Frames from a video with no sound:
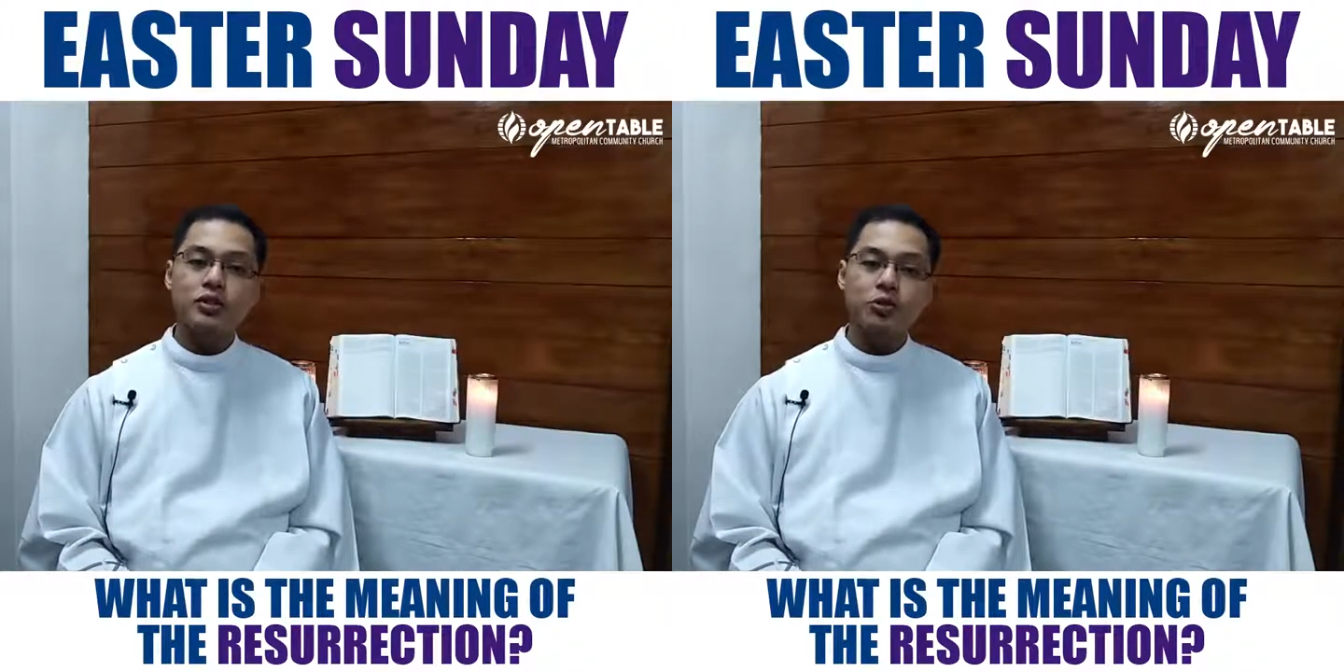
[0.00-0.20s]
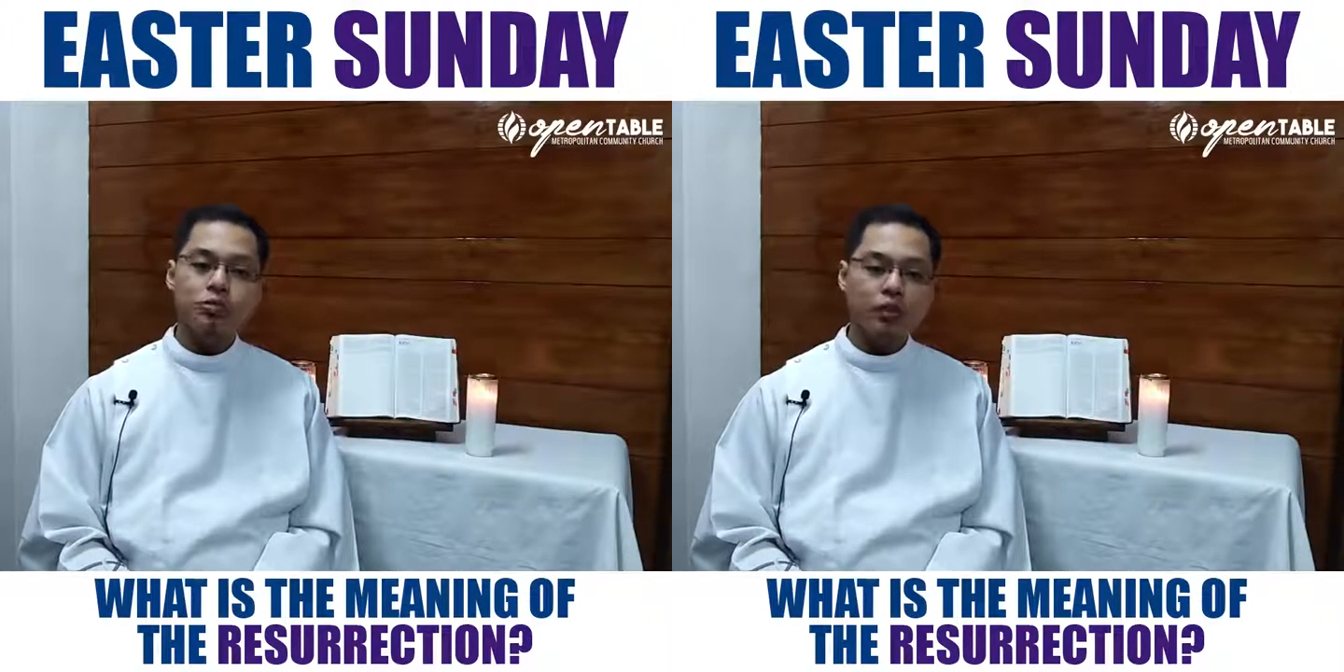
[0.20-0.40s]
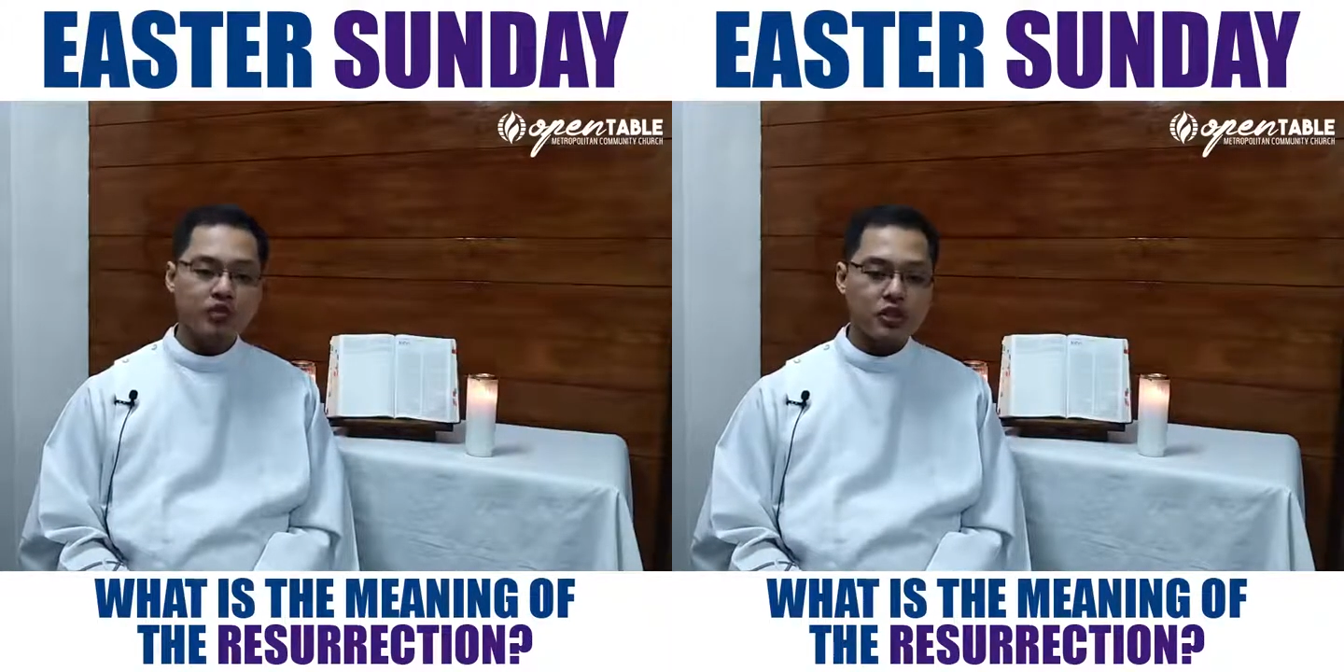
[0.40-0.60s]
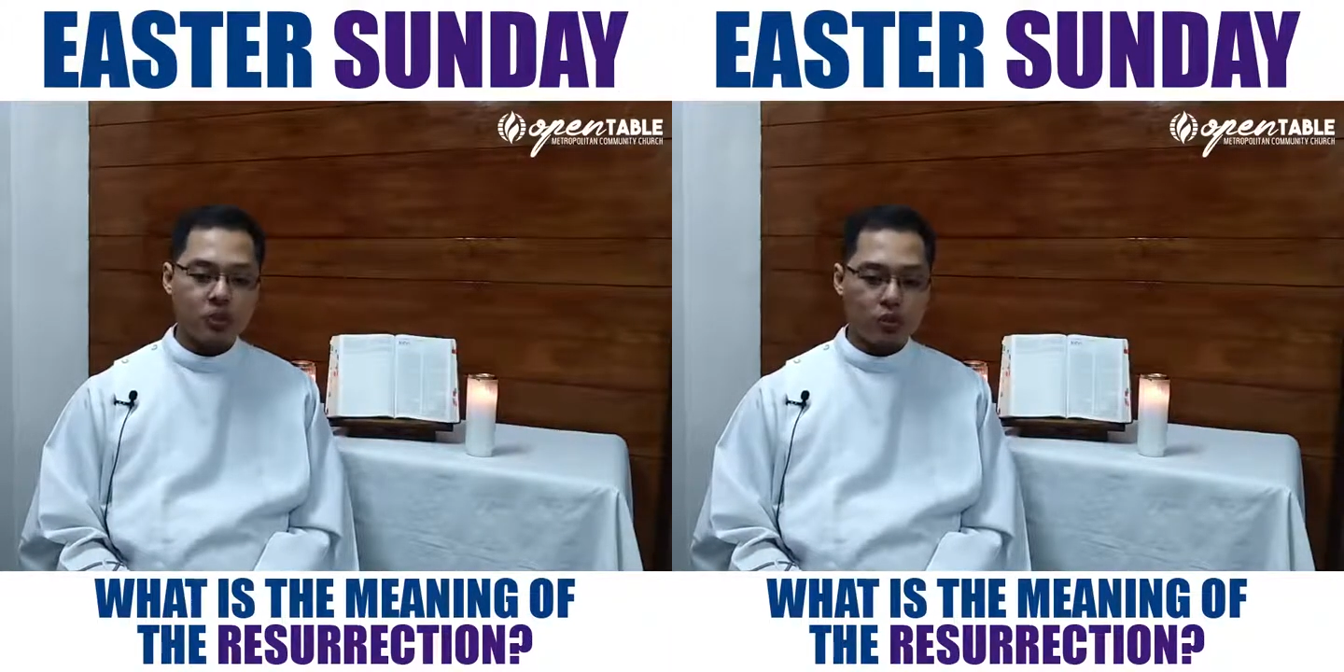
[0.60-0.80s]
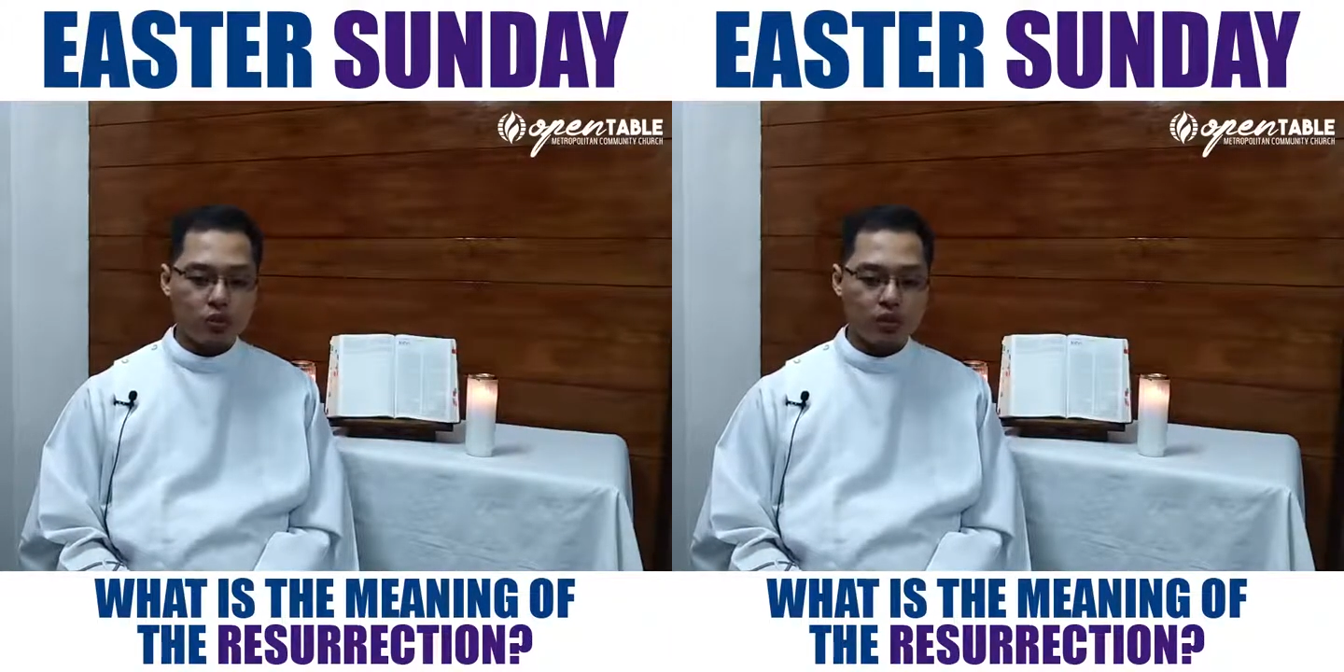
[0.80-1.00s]
the tomb of
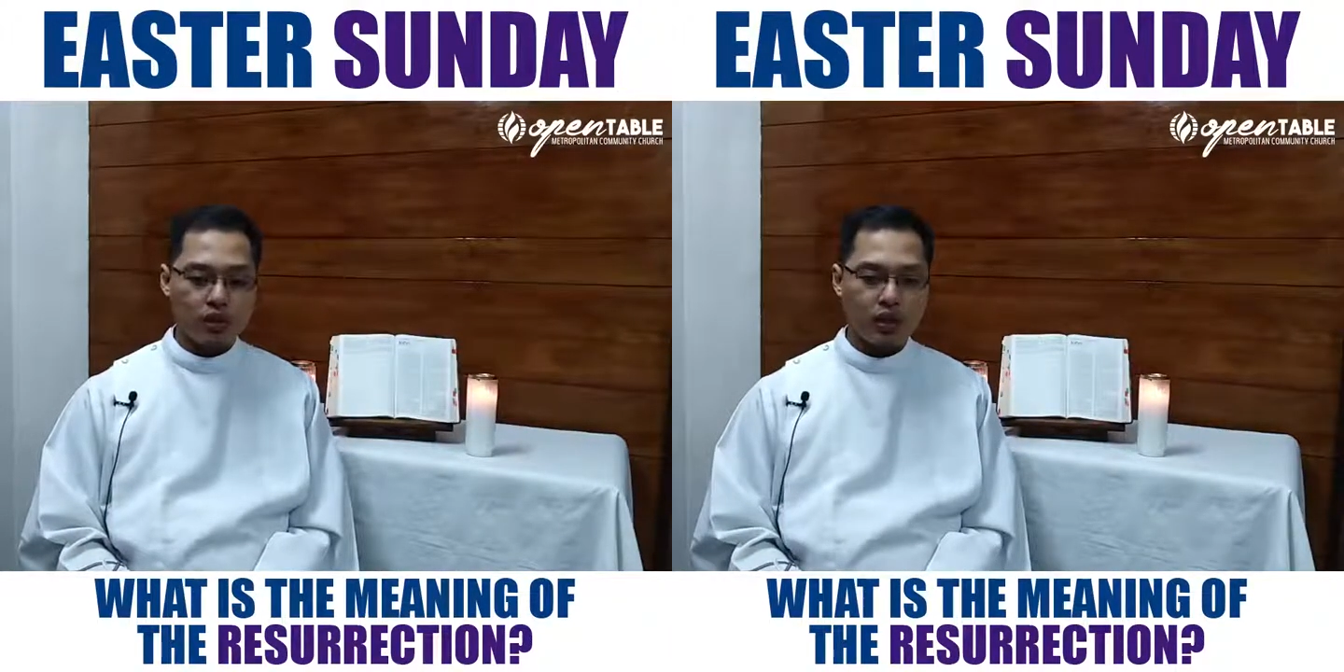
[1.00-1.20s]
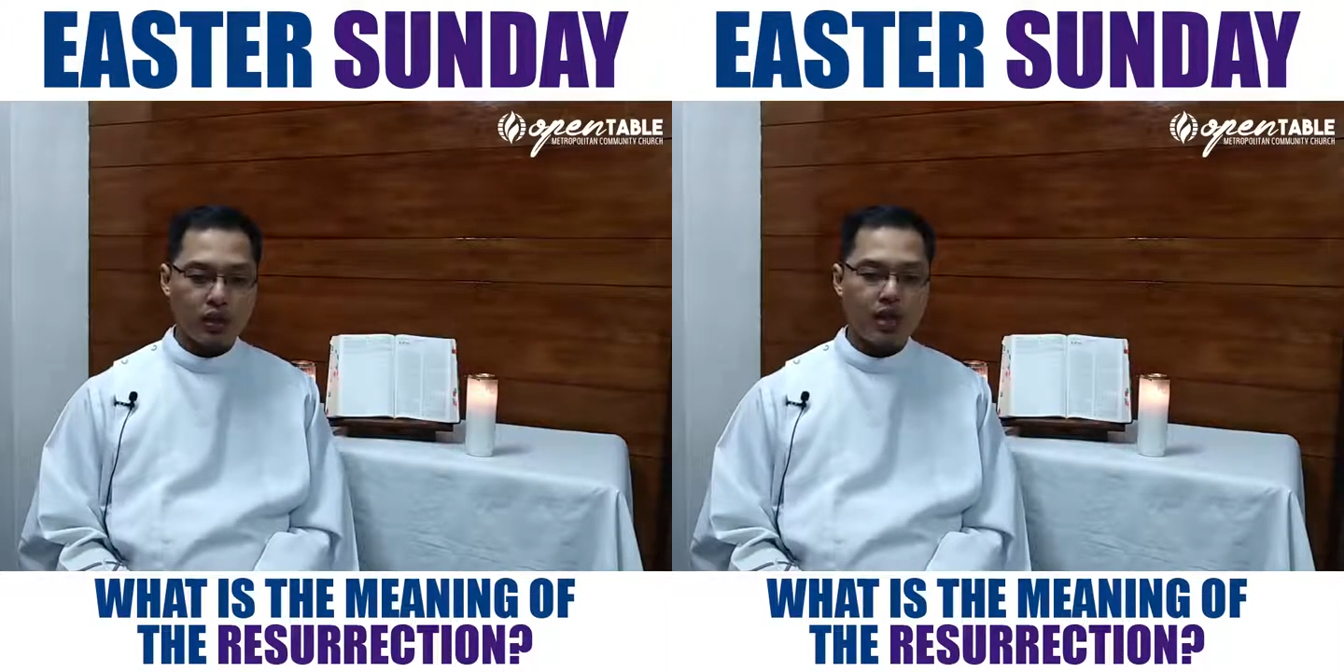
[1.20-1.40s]
stone.